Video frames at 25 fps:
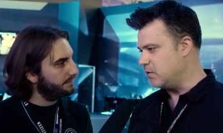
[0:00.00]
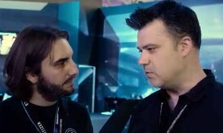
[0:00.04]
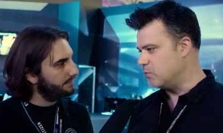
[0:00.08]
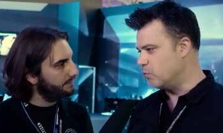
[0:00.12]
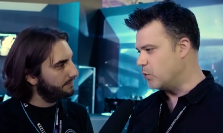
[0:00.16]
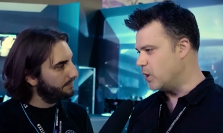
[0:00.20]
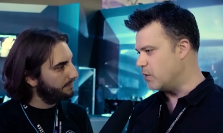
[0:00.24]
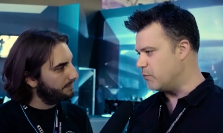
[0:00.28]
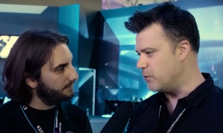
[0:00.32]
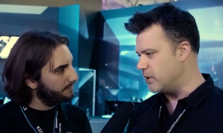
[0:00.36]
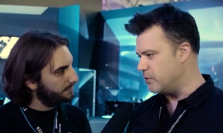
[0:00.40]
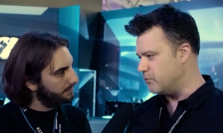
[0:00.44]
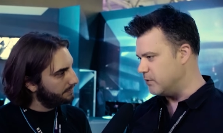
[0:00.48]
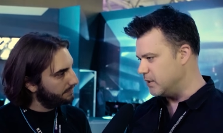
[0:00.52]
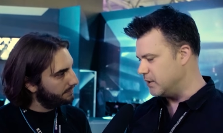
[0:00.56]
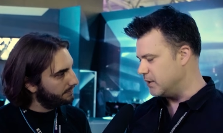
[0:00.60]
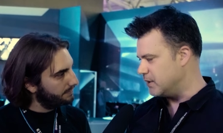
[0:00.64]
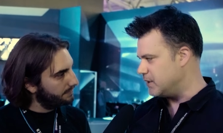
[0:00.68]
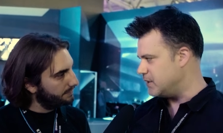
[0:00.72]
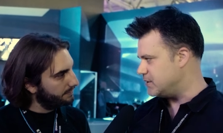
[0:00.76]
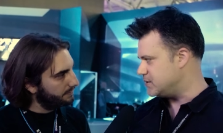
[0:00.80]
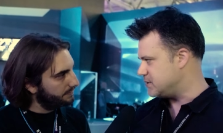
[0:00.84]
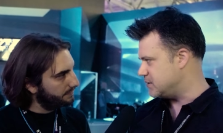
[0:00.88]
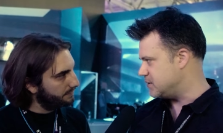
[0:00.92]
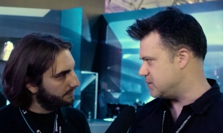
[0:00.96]
Speaker 1: what we really
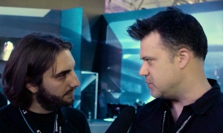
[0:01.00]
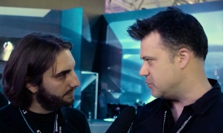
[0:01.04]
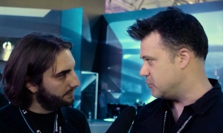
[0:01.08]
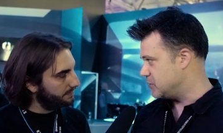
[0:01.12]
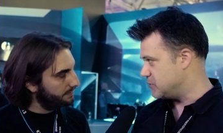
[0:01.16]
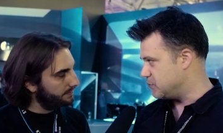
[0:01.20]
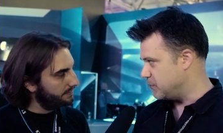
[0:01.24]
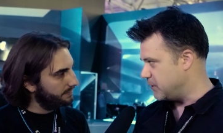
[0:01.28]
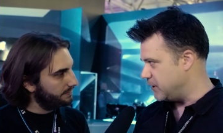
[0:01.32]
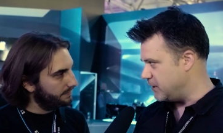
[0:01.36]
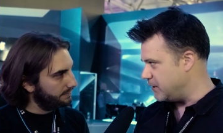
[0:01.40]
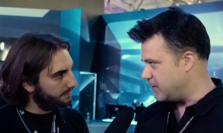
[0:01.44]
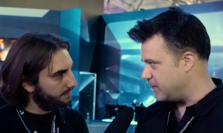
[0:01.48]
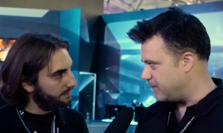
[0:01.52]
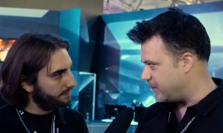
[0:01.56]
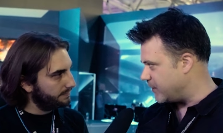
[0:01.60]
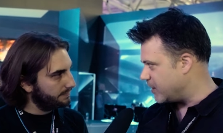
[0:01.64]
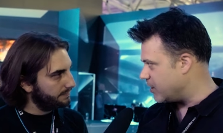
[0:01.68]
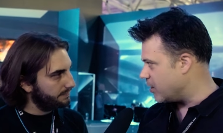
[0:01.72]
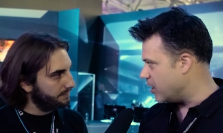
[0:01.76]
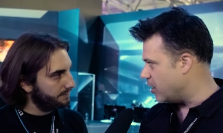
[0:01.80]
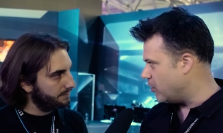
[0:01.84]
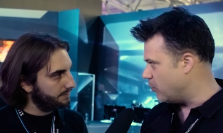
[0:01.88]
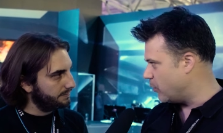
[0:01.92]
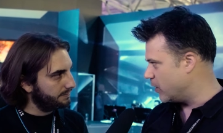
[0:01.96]
need to do is we need to
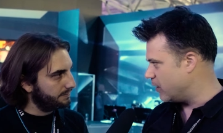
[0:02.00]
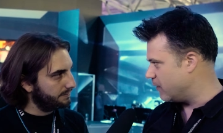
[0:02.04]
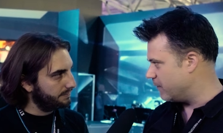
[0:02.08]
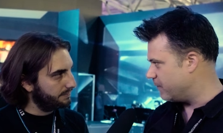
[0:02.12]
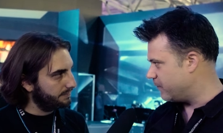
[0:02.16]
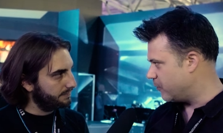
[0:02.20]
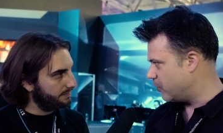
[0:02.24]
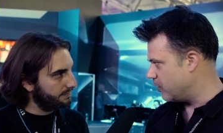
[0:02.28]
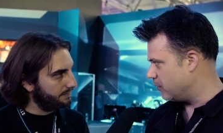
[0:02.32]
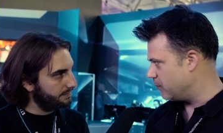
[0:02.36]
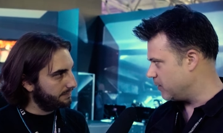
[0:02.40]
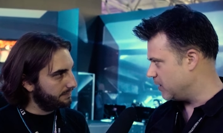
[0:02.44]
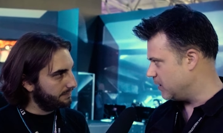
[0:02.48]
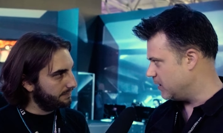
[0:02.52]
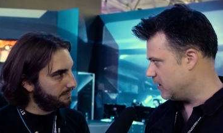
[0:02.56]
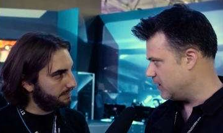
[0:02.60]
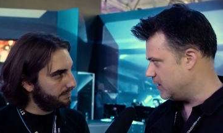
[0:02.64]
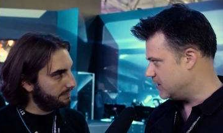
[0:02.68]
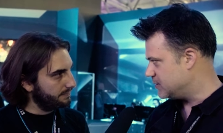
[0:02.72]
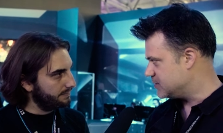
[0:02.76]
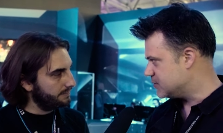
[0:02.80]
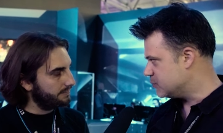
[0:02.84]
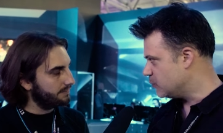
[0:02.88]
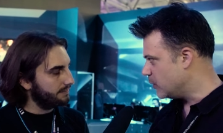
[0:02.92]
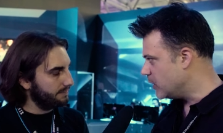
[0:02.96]
figure out what our formula
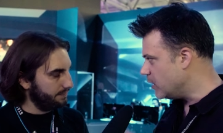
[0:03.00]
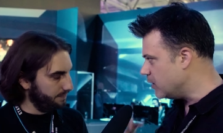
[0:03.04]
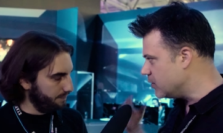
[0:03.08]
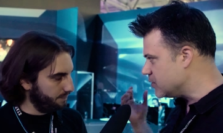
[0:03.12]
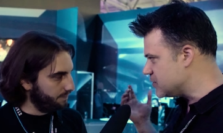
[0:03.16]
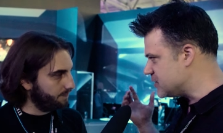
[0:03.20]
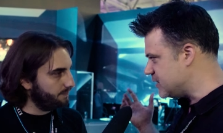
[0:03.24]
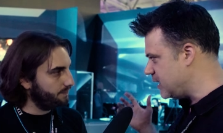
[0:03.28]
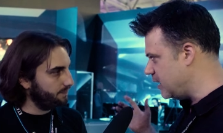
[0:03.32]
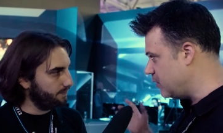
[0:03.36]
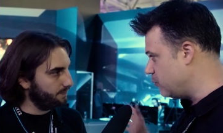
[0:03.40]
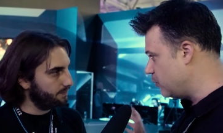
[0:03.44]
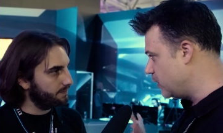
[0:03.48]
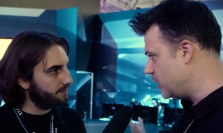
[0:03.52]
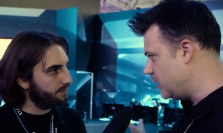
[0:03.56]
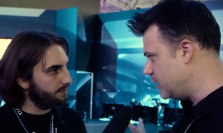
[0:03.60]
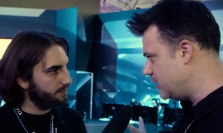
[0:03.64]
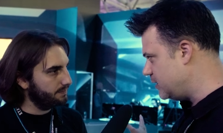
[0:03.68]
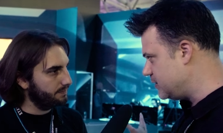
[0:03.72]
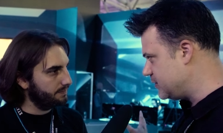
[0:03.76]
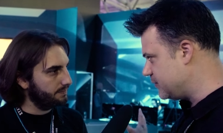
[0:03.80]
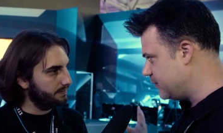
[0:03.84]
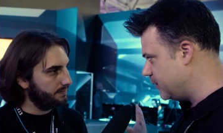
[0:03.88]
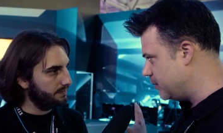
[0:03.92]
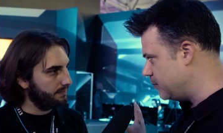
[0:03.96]
is. We understand what it
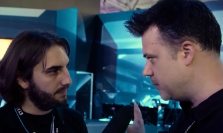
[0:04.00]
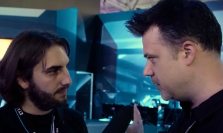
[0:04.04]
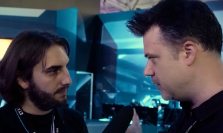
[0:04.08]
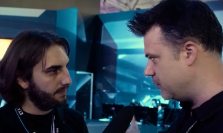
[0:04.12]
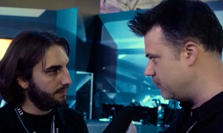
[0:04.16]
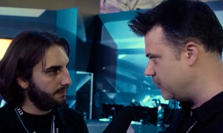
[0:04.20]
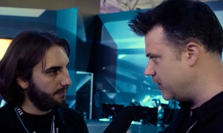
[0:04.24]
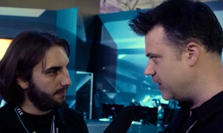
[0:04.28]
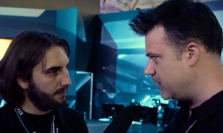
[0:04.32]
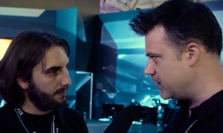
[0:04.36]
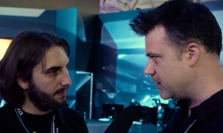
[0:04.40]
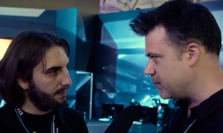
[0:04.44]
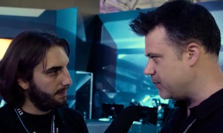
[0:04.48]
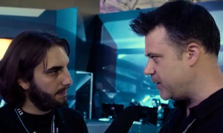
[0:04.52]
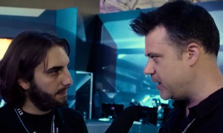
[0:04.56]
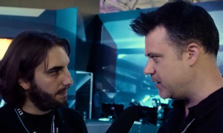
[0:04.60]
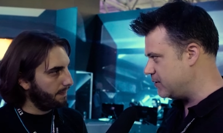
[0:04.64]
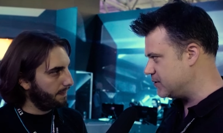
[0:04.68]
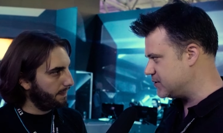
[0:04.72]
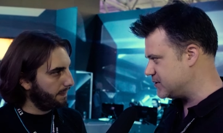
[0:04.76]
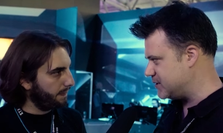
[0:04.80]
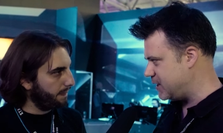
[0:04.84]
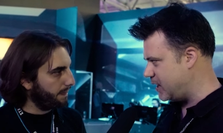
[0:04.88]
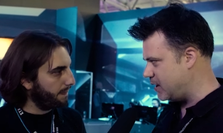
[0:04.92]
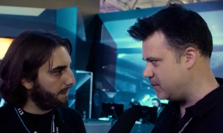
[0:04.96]
is from an Arena
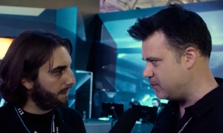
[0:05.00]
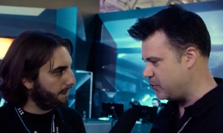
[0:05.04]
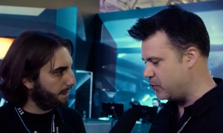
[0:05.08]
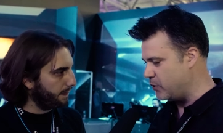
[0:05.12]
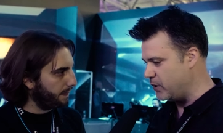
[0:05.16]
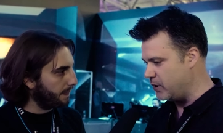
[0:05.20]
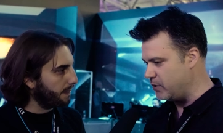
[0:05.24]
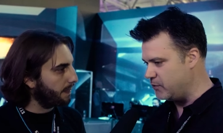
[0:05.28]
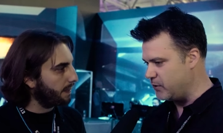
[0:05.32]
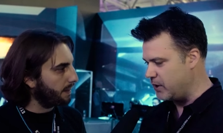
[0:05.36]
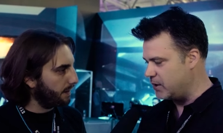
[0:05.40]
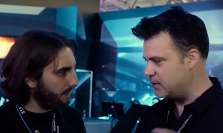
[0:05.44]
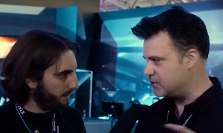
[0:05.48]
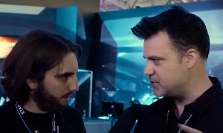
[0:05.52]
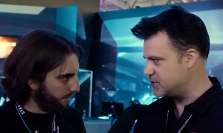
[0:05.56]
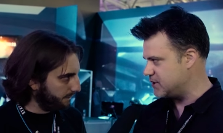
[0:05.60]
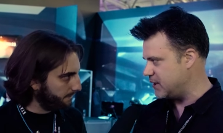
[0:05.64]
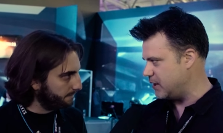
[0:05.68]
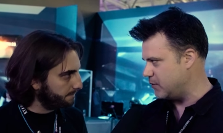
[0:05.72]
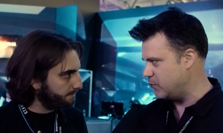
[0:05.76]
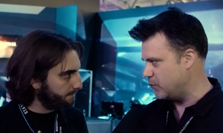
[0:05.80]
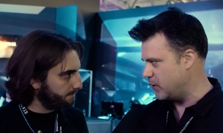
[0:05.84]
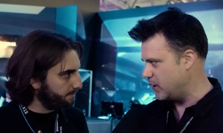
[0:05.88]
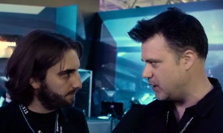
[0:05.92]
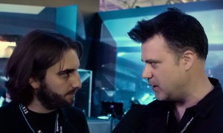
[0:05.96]
Commander standpoint. We
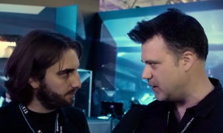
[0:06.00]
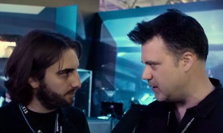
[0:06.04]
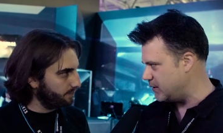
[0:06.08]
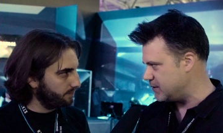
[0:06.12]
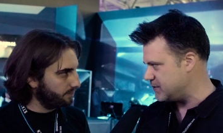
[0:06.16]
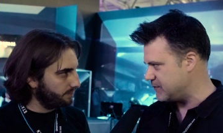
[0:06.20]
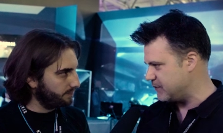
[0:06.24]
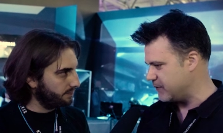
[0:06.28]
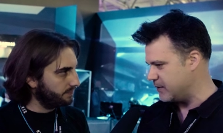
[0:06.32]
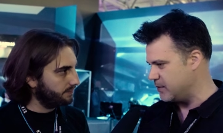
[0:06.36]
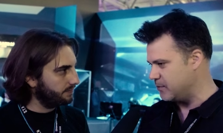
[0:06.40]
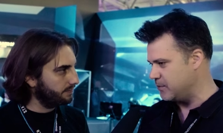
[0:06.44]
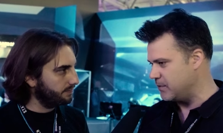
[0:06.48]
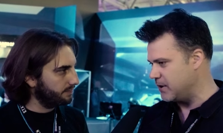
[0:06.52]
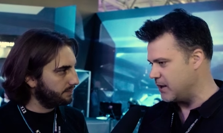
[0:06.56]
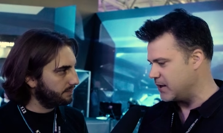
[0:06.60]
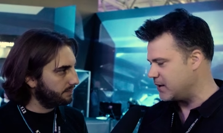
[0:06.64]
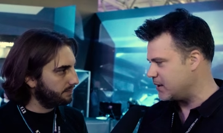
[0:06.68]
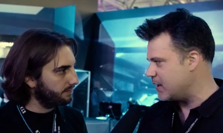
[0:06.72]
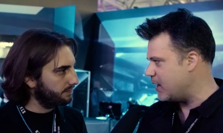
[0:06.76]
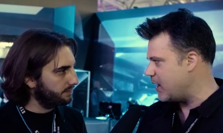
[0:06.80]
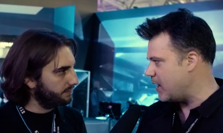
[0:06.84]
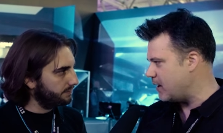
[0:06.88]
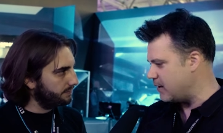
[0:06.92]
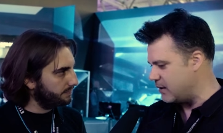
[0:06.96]
understand what it is from like
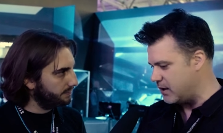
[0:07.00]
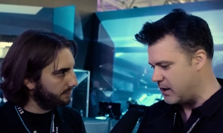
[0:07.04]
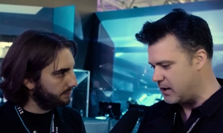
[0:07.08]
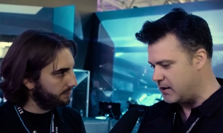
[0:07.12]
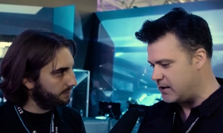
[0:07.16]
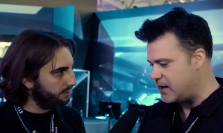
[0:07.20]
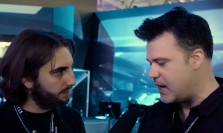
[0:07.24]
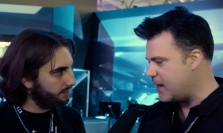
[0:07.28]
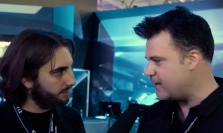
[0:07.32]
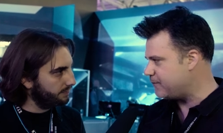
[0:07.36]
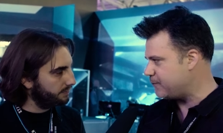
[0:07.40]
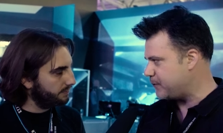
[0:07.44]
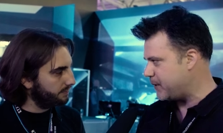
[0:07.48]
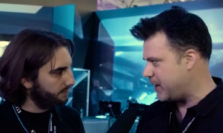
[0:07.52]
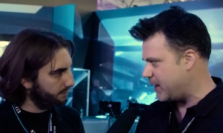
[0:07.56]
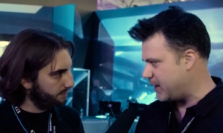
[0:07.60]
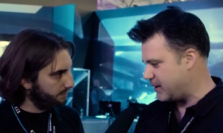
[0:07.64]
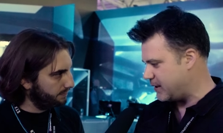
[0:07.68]
a, an F P